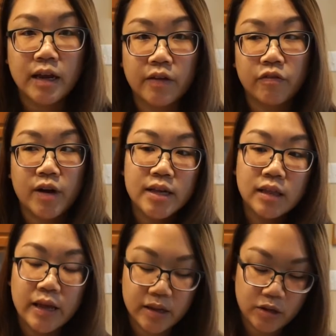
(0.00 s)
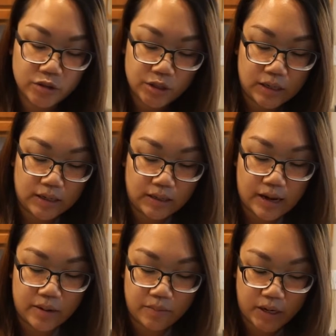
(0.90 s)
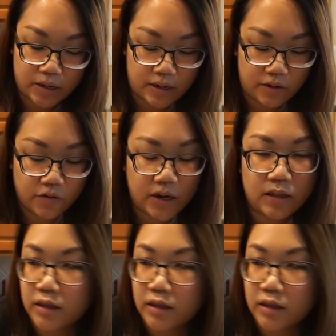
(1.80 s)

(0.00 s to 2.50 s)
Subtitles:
I've read like you should let it marinate for at